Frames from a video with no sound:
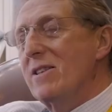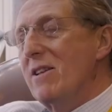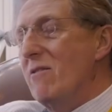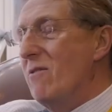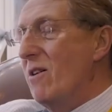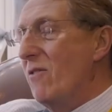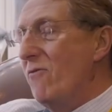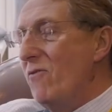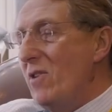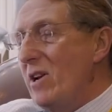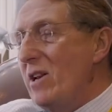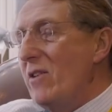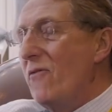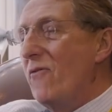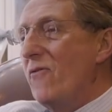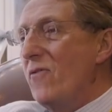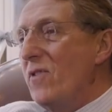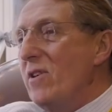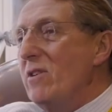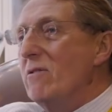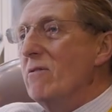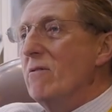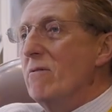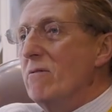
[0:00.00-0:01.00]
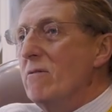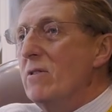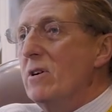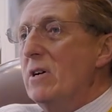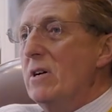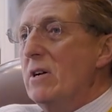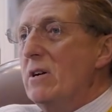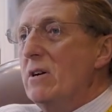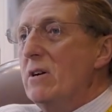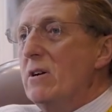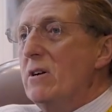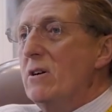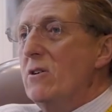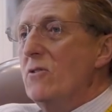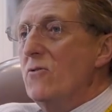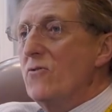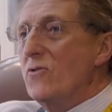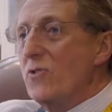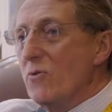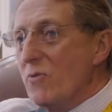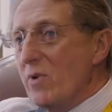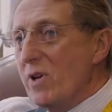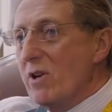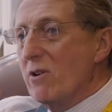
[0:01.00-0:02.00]
no, I really feel
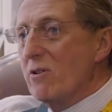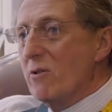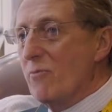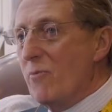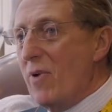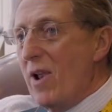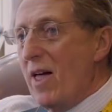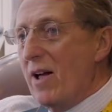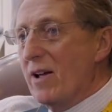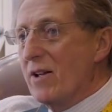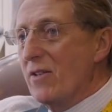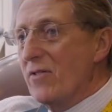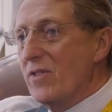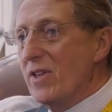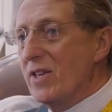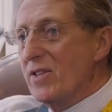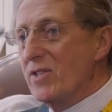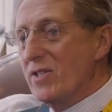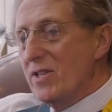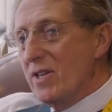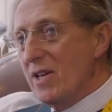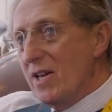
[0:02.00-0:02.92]
that we got a plug at this.